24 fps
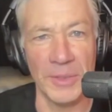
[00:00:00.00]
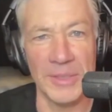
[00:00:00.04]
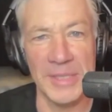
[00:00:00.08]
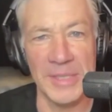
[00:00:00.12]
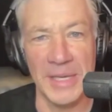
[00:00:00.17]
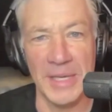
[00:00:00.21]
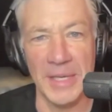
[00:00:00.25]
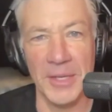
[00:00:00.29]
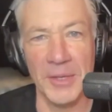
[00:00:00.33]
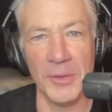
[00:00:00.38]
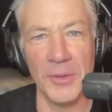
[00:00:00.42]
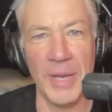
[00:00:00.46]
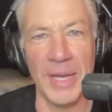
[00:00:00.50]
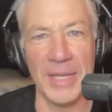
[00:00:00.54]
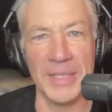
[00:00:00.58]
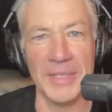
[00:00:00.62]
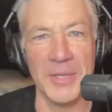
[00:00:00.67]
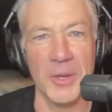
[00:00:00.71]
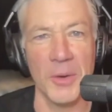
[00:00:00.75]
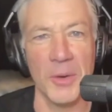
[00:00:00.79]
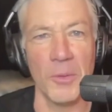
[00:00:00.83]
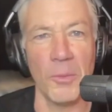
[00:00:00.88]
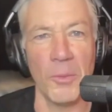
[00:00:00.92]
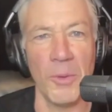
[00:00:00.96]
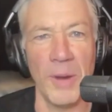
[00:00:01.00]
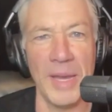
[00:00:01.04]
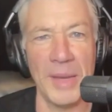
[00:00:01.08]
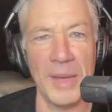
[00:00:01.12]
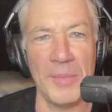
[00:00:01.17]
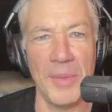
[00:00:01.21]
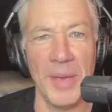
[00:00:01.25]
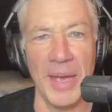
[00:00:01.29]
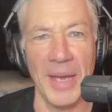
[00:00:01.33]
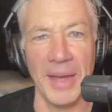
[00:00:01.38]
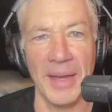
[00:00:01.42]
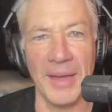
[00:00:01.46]
It's like you guys it, go
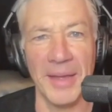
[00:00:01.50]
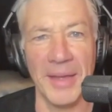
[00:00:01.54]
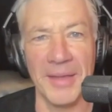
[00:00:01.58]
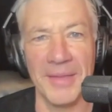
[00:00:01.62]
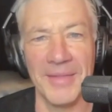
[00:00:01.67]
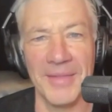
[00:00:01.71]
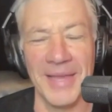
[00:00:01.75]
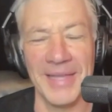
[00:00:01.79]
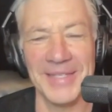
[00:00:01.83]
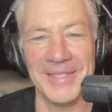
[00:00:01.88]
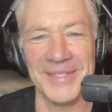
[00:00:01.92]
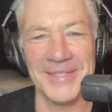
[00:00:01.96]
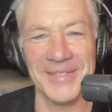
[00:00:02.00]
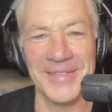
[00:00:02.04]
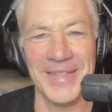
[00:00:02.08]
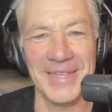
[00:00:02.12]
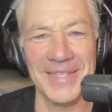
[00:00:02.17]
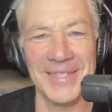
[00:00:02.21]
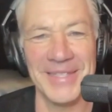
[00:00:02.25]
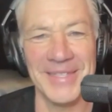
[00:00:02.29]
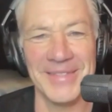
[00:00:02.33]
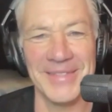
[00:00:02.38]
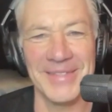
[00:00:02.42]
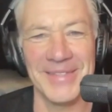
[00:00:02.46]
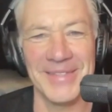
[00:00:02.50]
way back. That's, it's that's, very